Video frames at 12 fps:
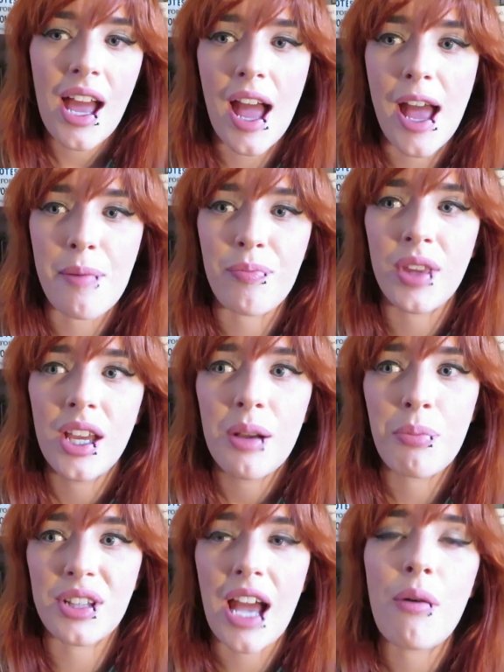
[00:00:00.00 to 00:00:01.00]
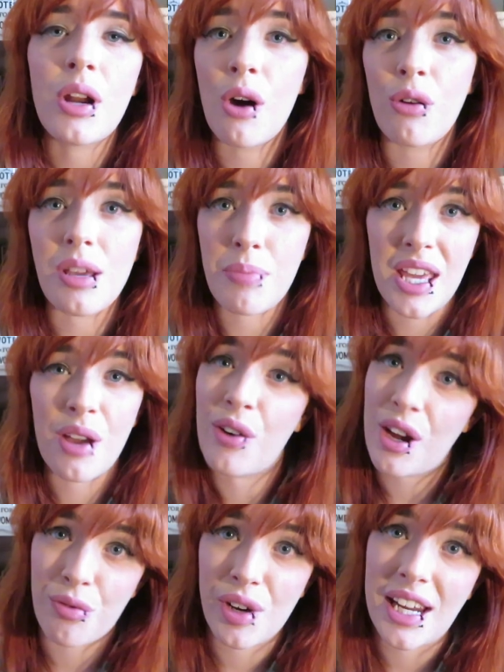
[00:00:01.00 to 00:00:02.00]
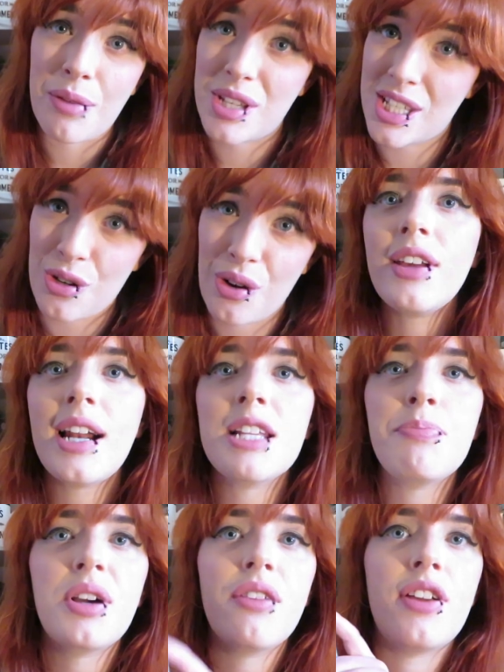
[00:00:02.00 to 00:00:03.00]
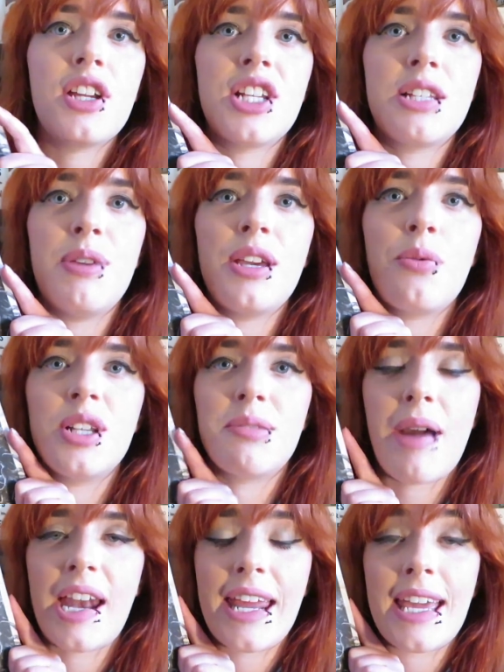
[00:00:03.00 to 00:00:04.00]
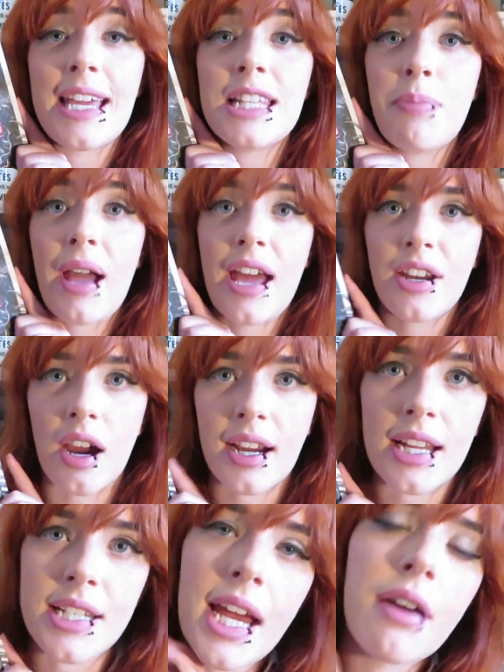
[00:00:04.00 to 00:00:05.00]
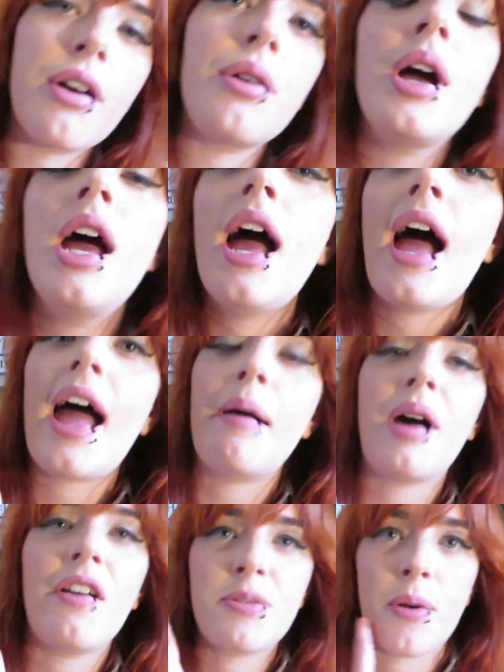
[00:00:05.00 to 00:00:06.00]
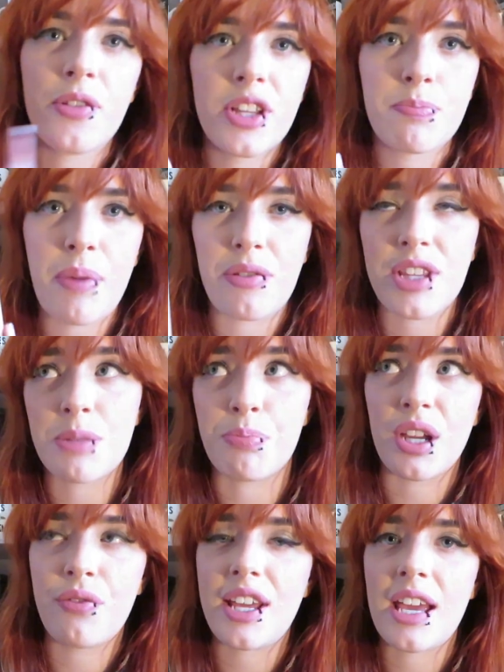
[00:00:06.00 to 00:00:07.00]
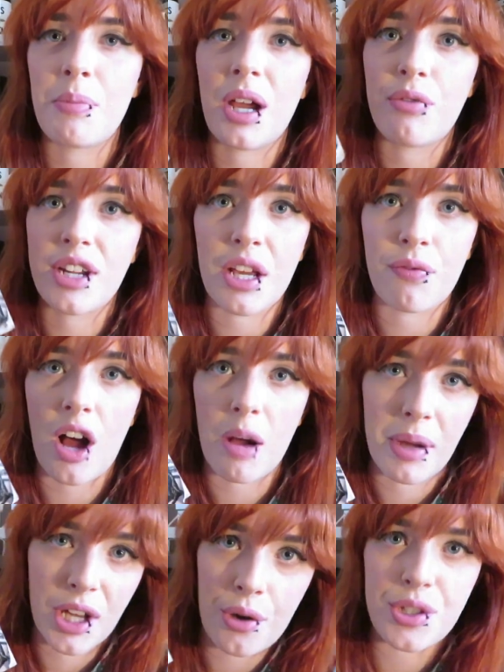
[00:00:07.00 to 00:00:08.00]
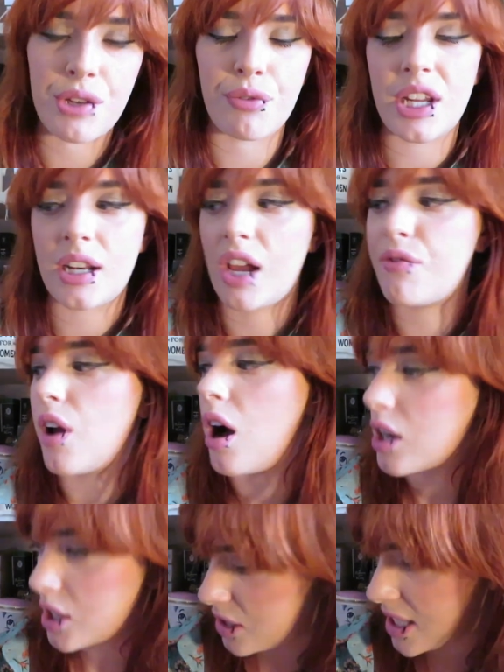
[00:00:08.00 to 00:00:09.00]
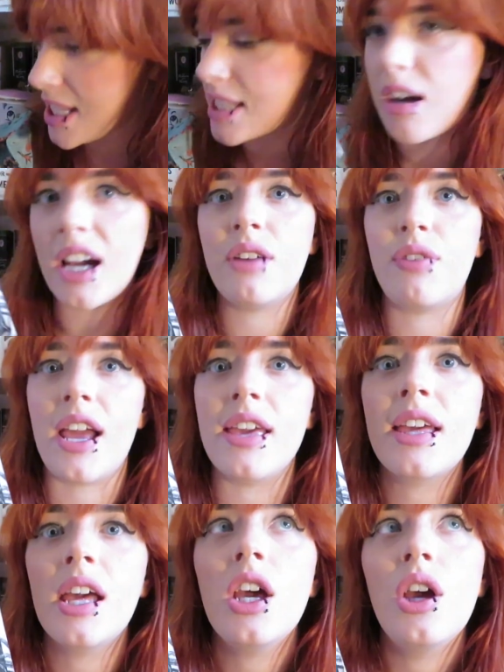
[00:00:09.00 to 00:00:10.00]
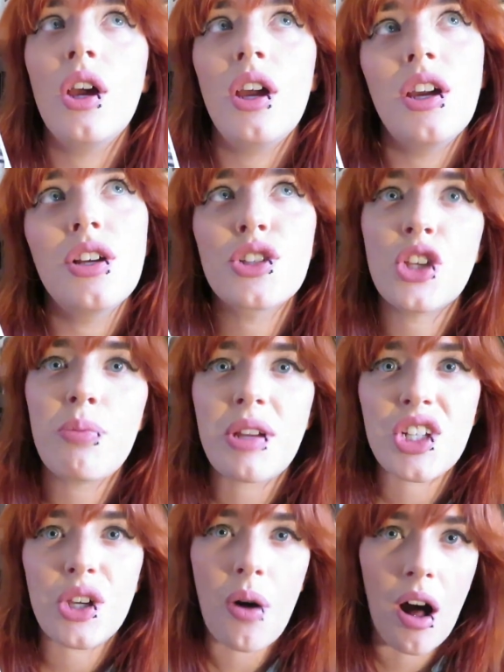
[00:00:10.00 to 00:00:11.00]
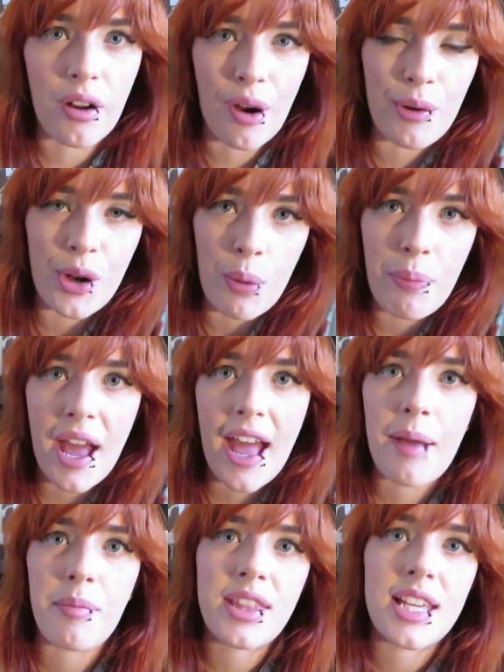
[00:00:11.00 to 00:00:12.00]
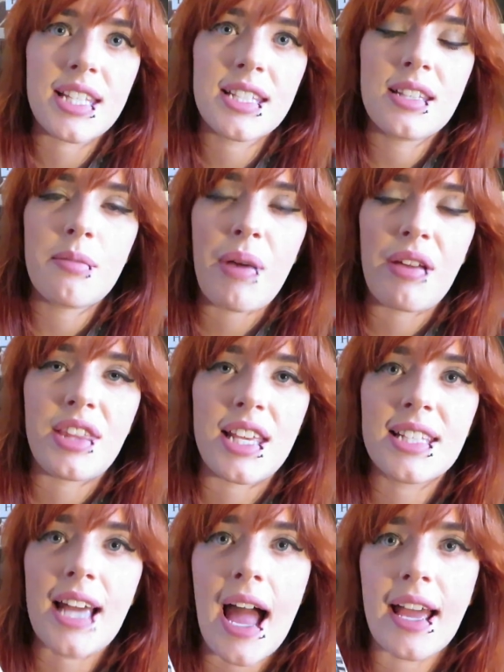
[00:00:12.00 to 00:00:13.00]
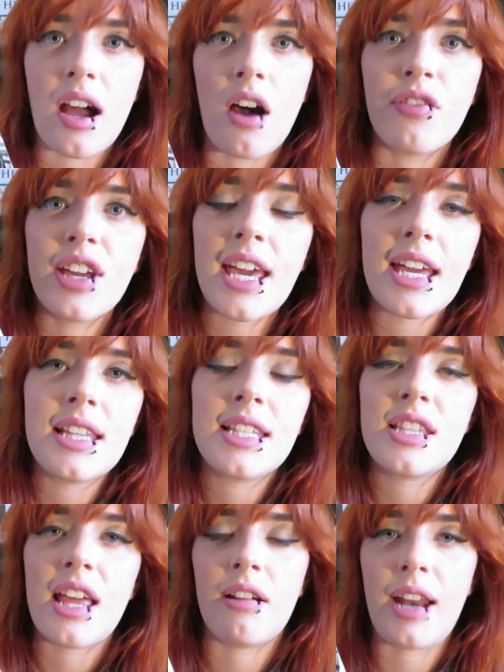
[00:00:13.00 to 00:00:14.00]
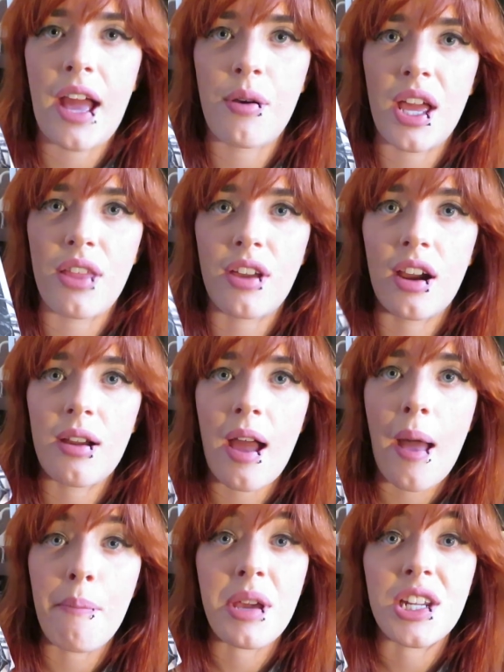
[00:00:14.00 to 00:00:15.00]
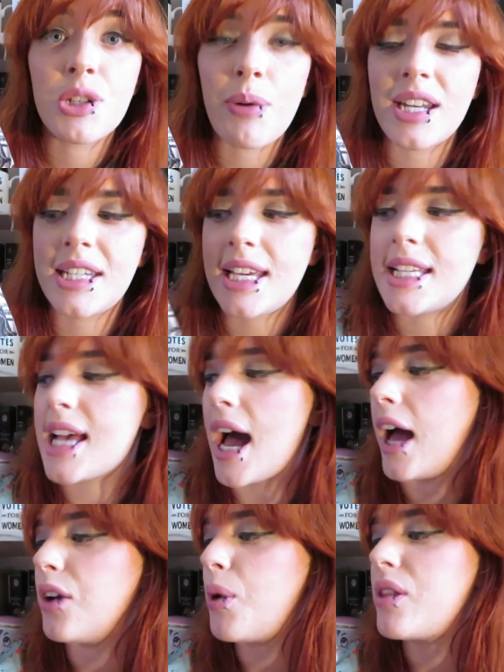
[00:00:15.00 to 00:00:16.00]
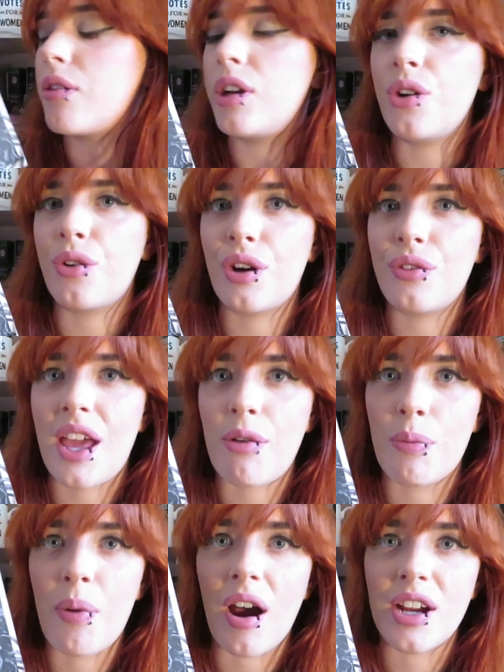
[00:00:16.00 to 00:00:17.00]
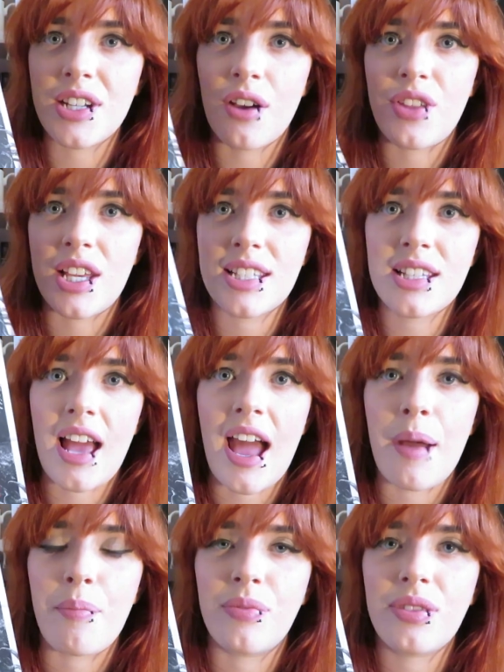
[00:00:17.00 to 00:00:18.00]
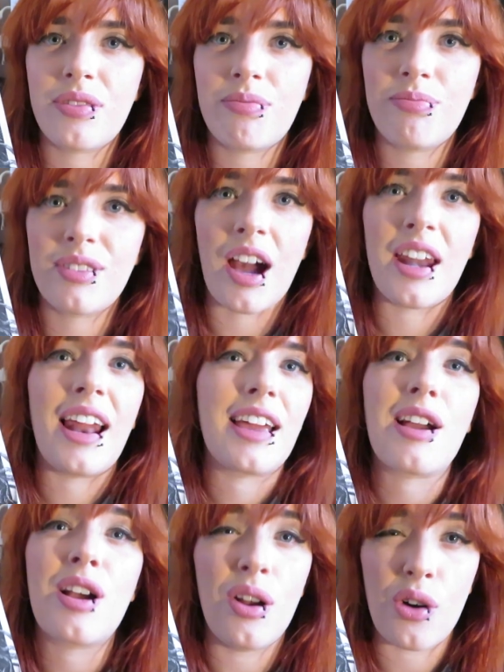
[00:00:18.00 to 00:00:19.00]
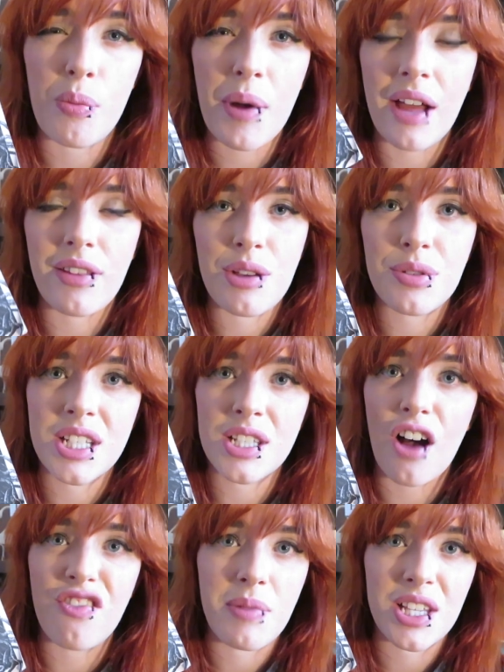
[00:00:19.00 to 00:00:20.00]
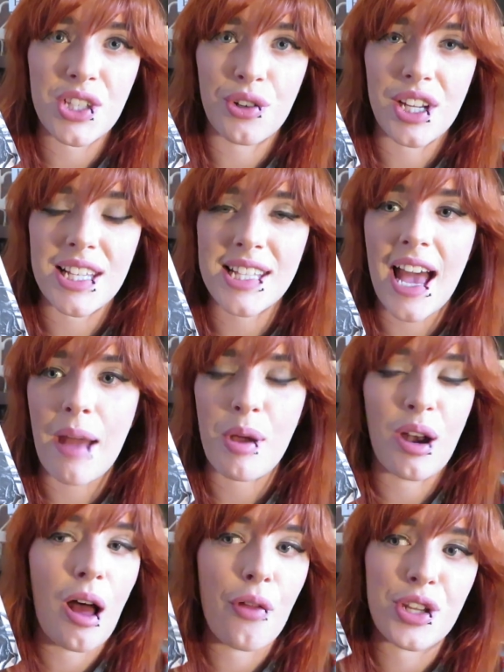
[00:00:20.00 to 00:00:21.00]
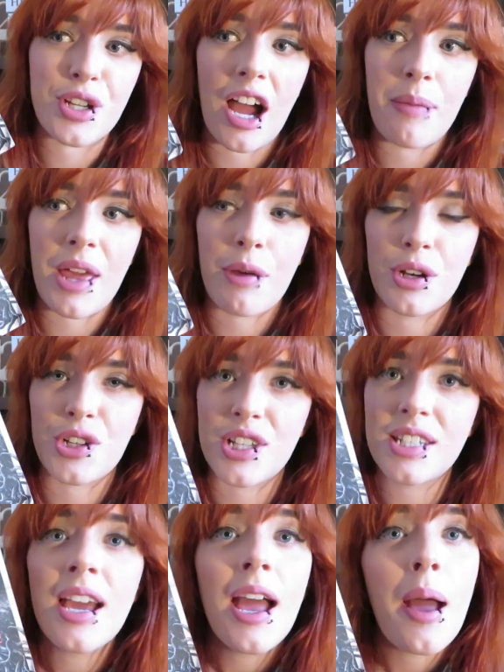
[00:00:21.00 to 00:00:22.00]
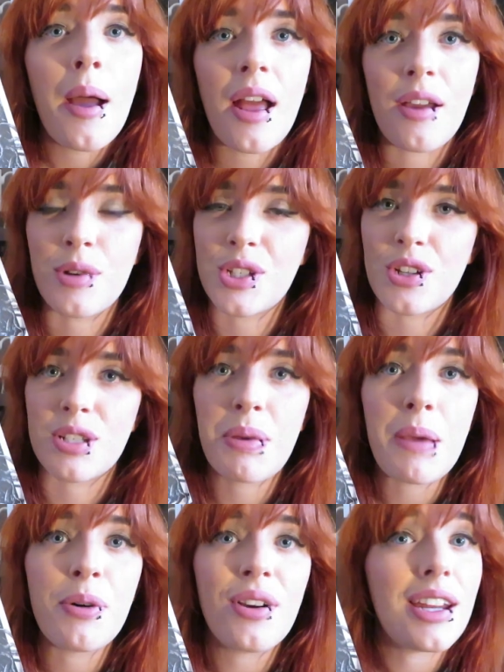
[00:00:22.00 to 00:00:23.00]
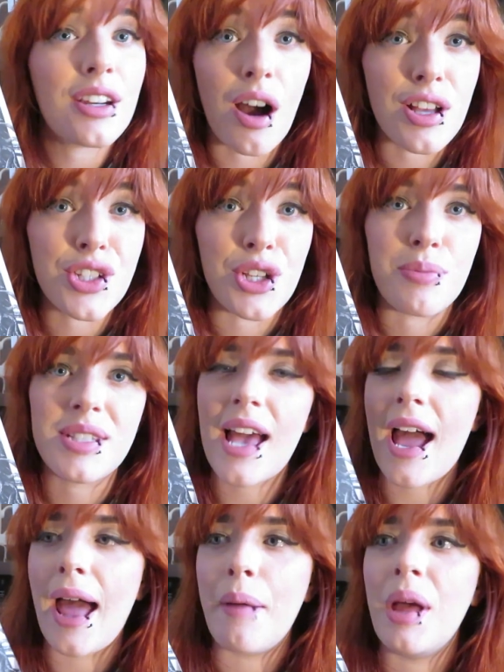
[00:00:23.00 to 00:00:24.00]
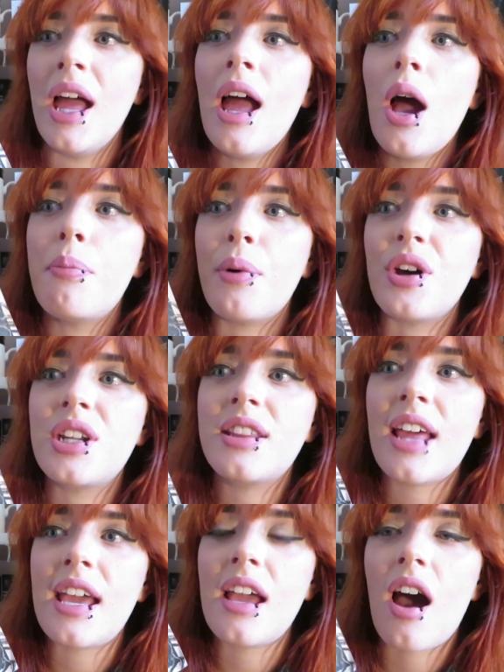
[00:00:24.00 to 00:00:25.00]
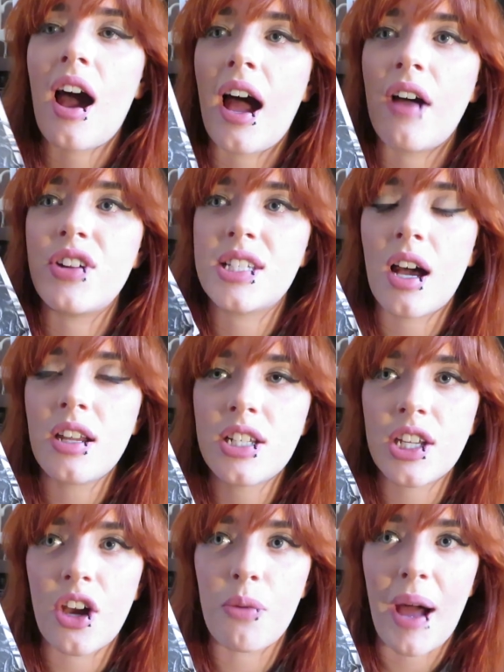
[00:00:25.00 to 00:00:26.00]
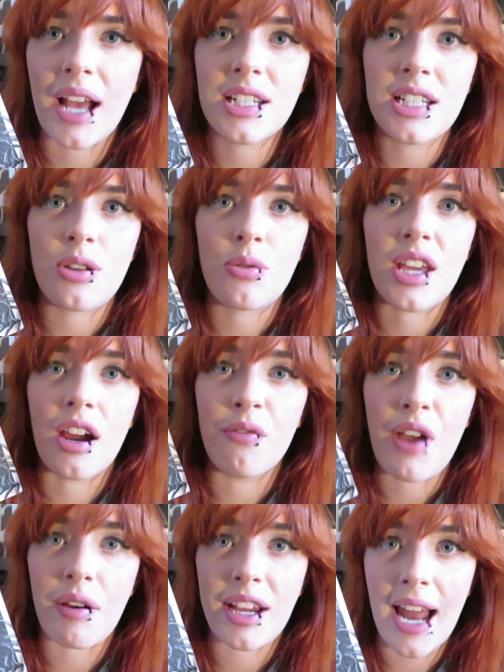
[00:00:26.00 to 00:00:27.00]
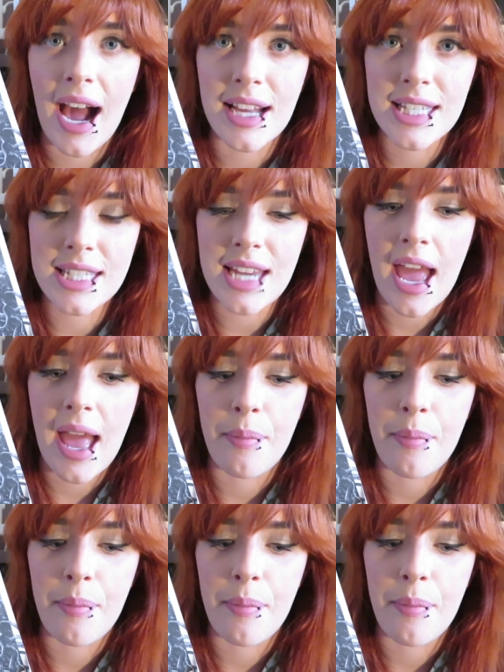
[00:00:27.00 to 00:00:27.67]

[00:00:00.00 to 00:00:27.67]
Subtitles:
But that would only be if I really was stuck. The last book I finished this week was Meddling Kids by Edgar Cantero. I've spoken about this briefly in my reading vlog, my cozy reading my vlog. This is kind of like Scooby-Doo all grown up. This gang of kids, they are now in their mid-20s, and when they were younger they were part of this kind of like club, and they used to solve mysteries, and a lot of the time they were just, it was just people in costumes, but they have decided to go back to their very last